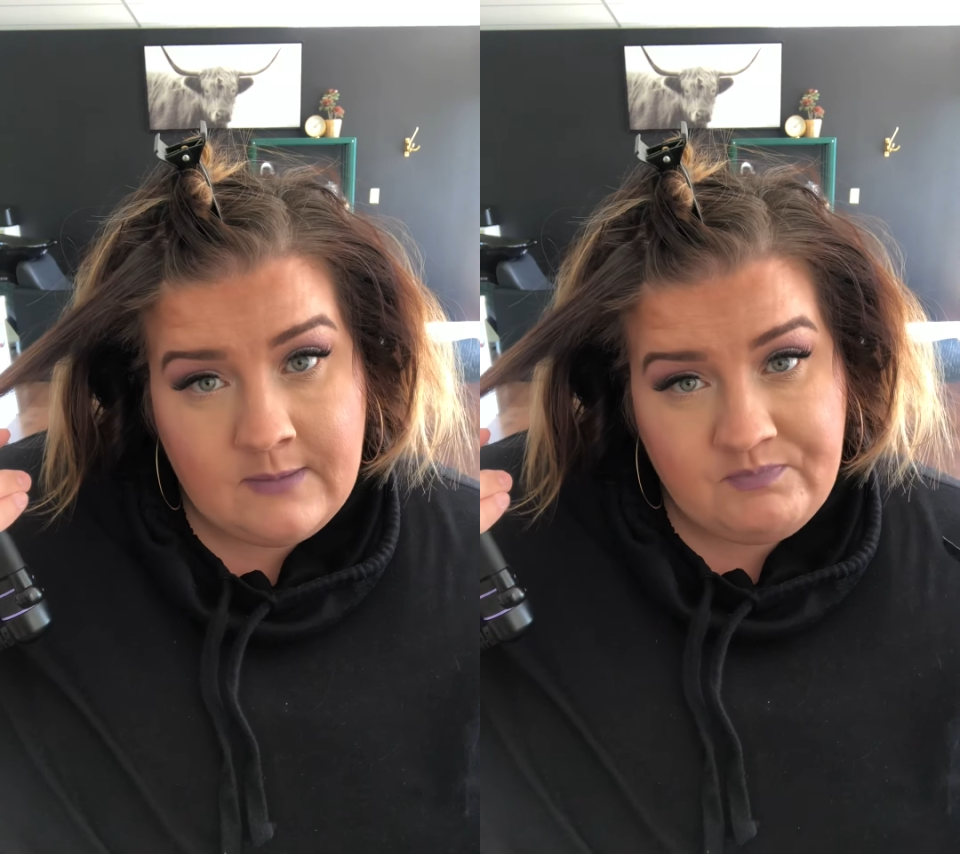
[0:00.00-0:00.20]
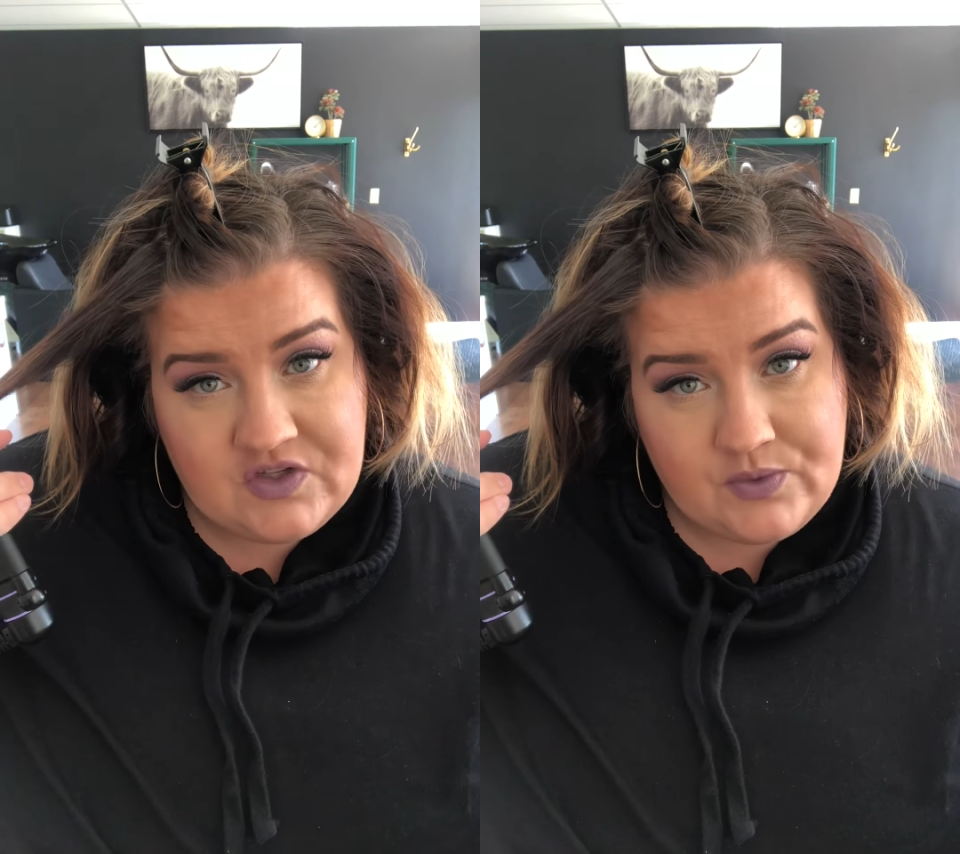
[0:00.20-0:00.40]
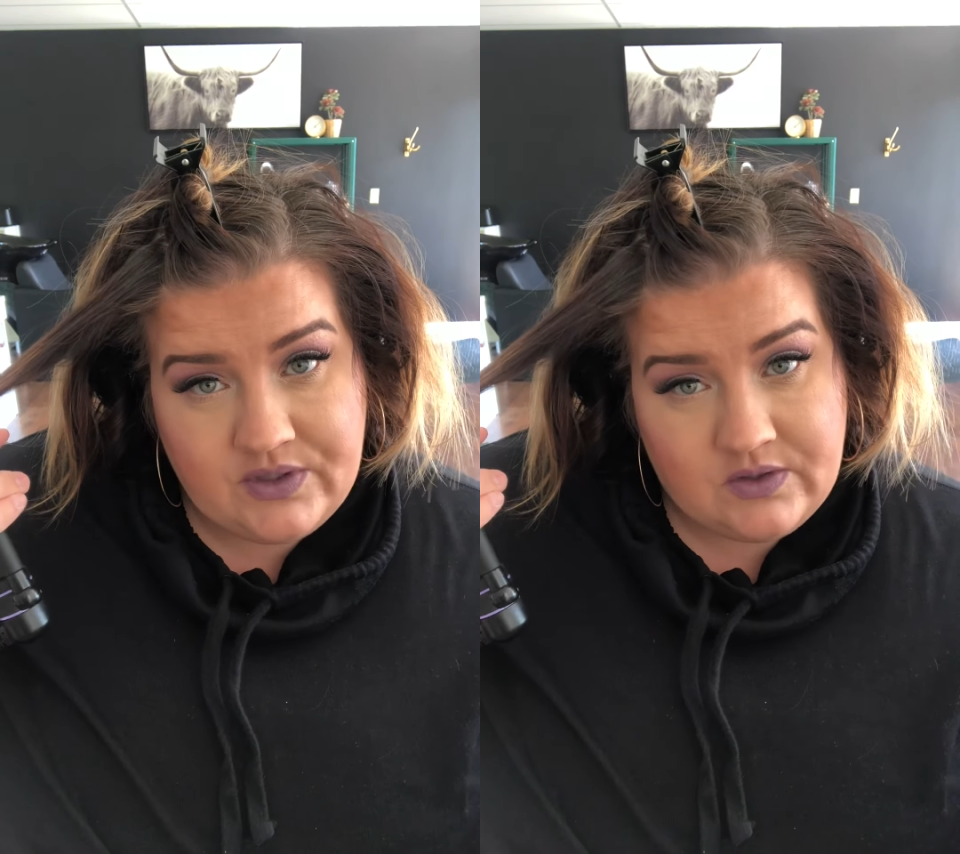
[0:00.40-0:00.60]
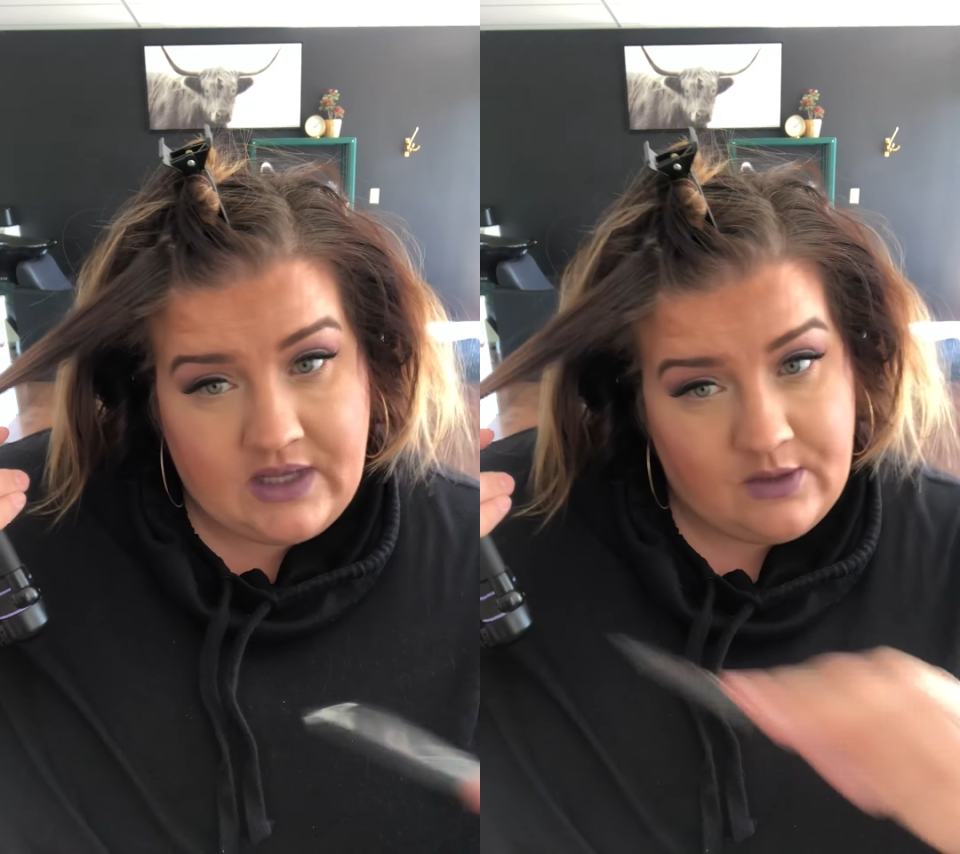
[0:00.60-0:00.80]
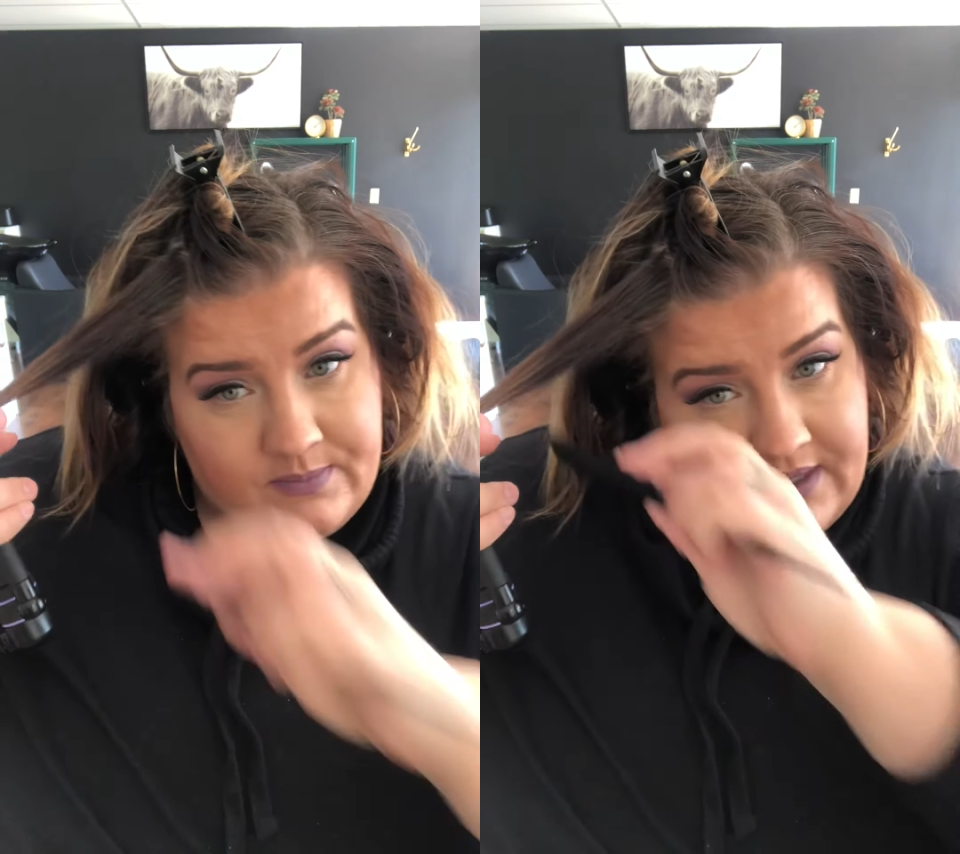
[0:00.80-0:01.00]
so it'll
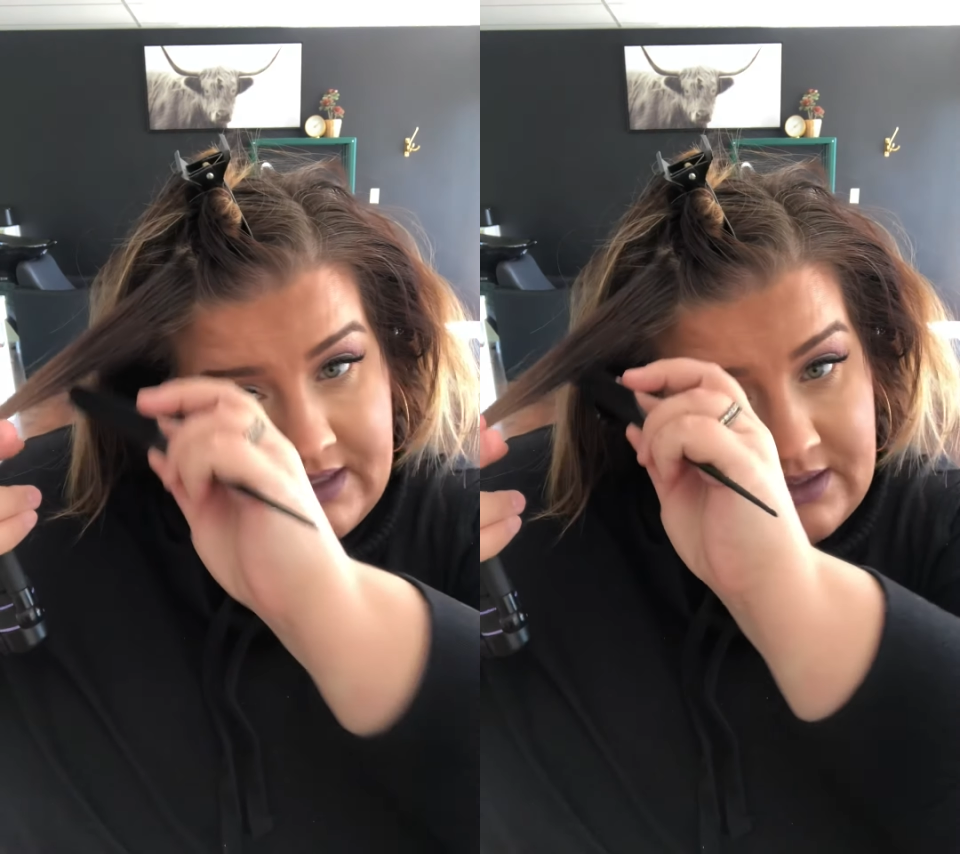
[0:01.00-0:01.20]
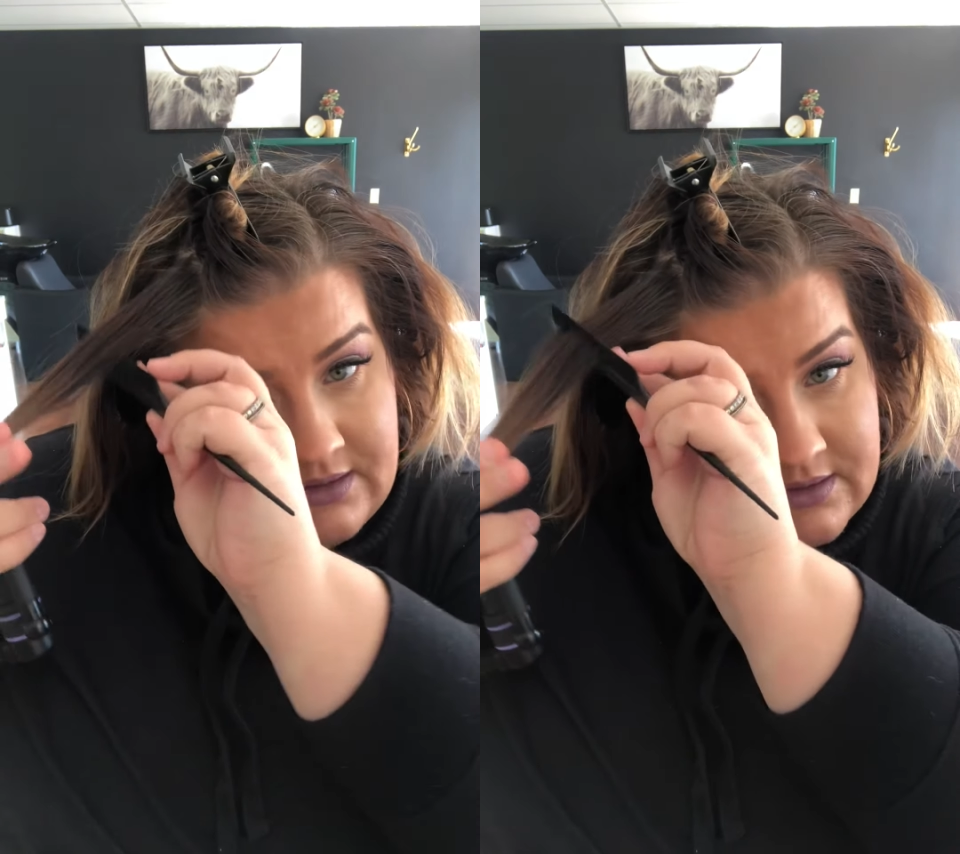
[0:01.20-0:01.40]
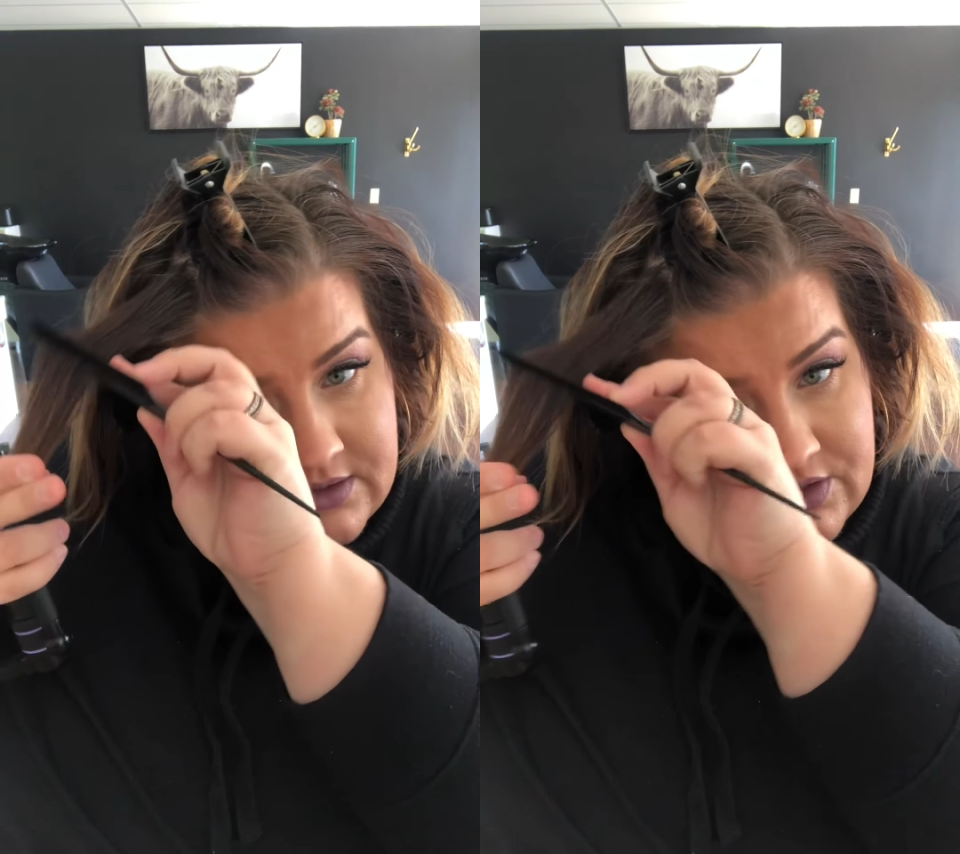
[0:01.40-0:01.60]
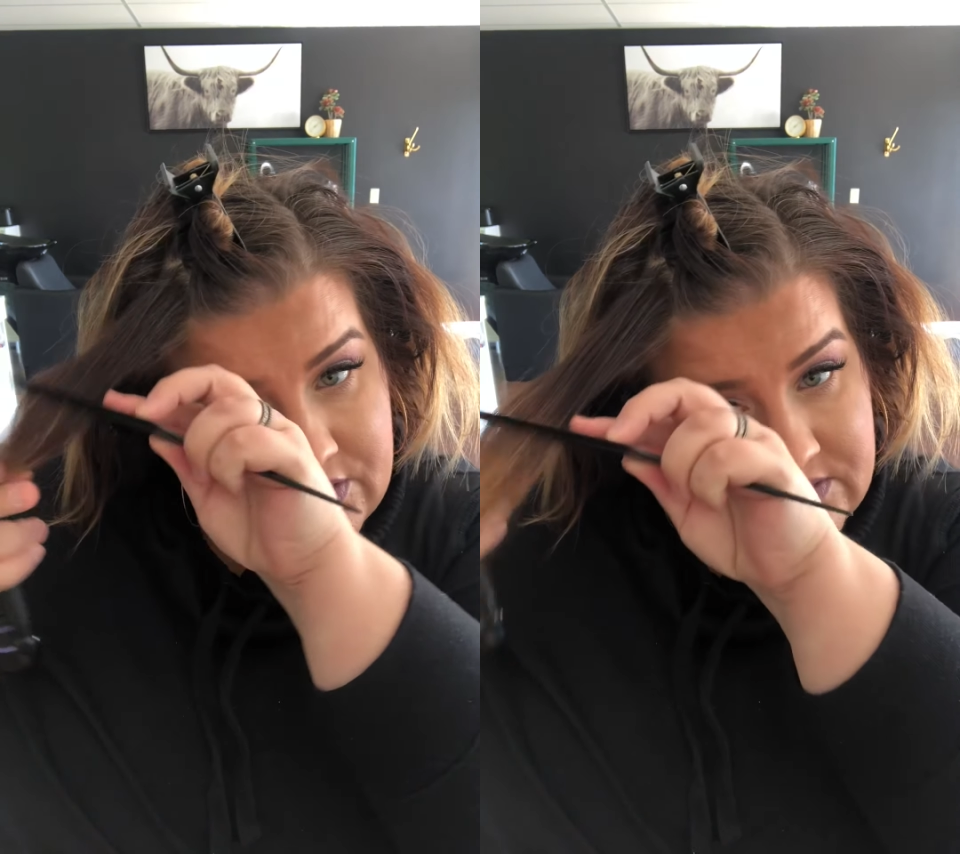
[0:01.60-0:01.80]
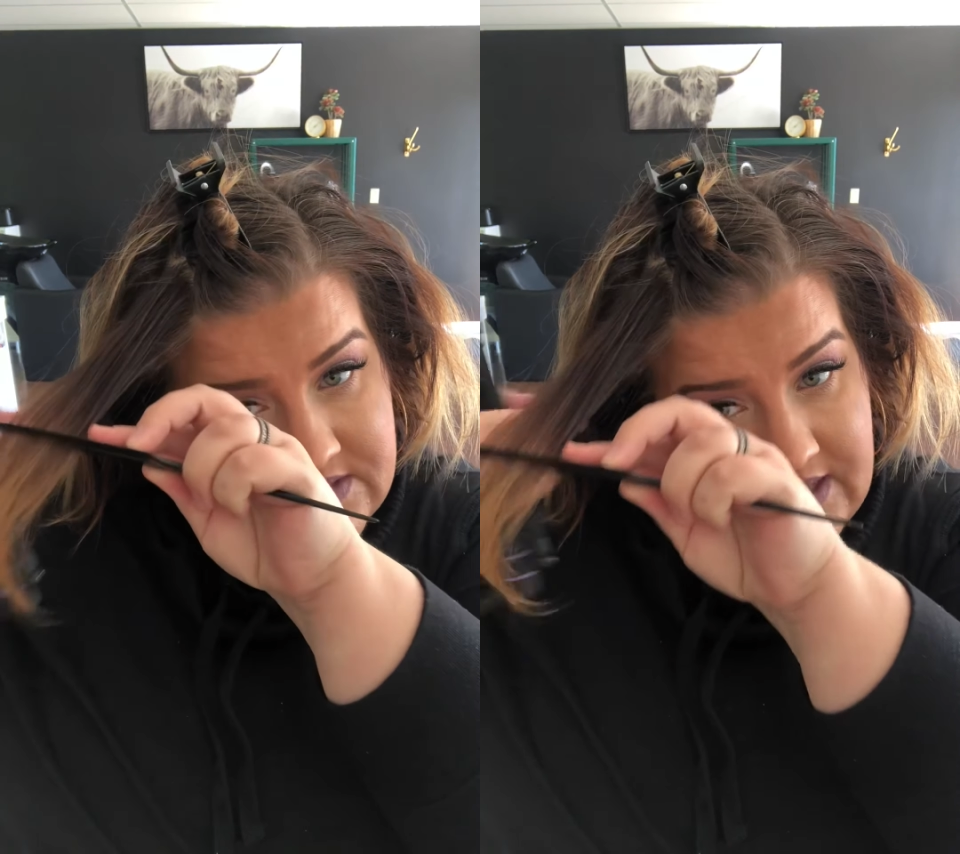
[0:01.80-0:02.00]
help my
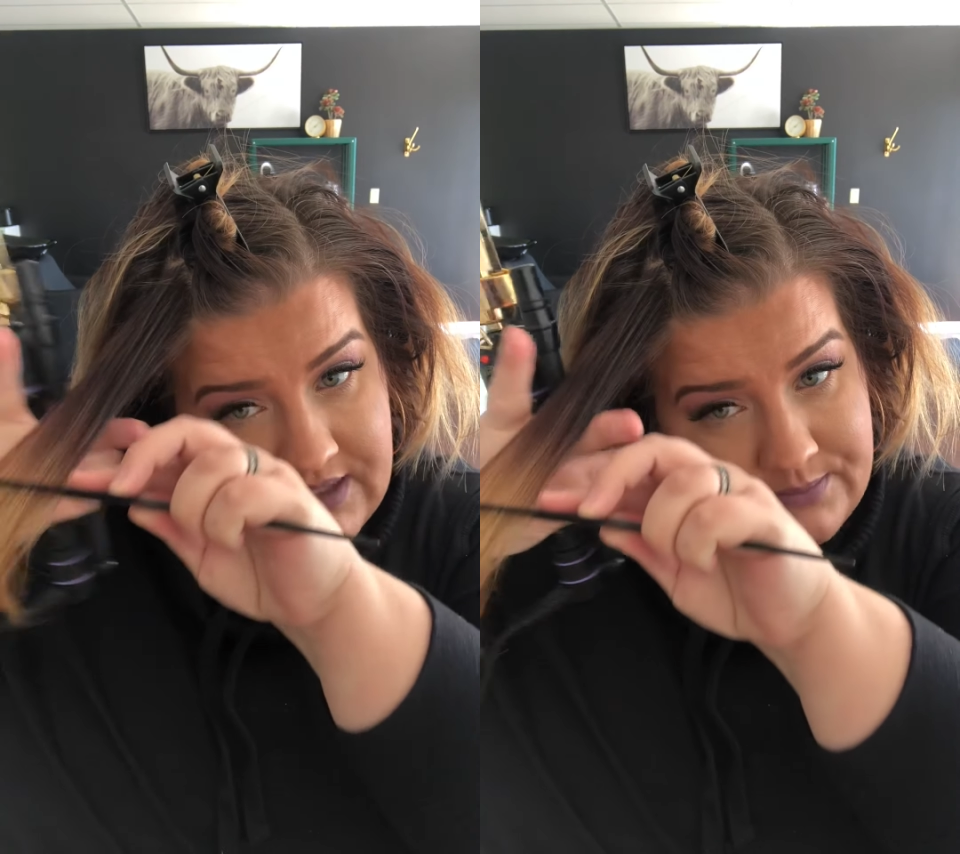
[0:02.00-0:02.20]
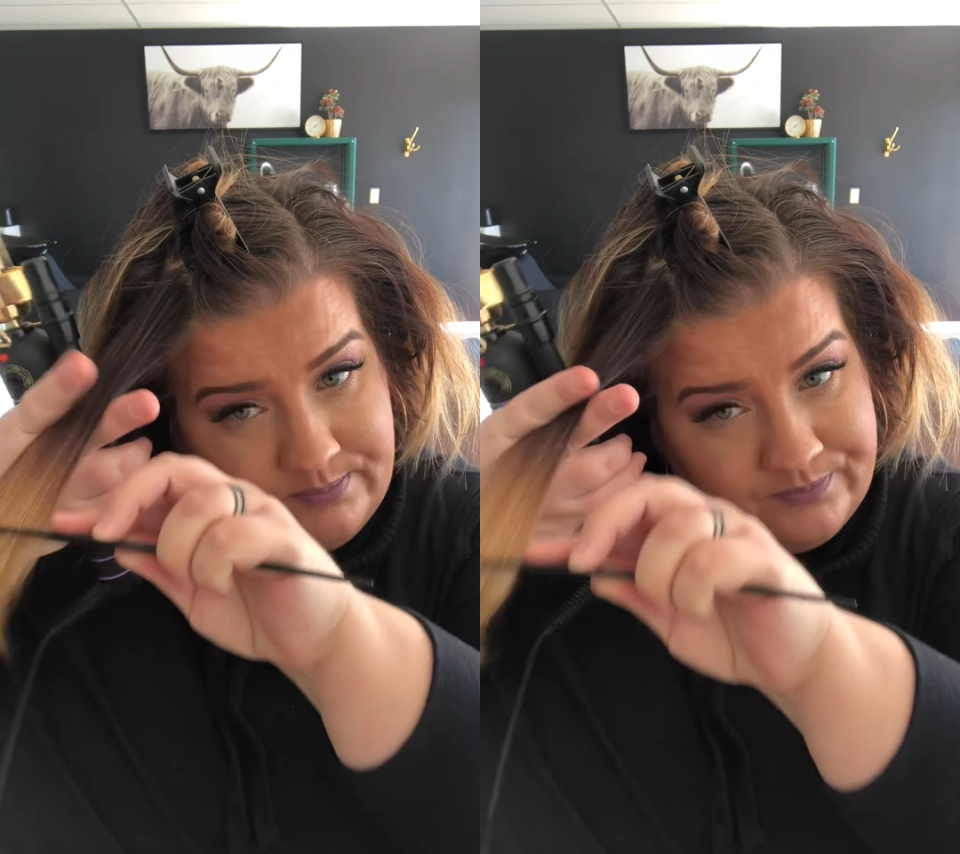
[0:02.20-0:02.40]
curls stay in.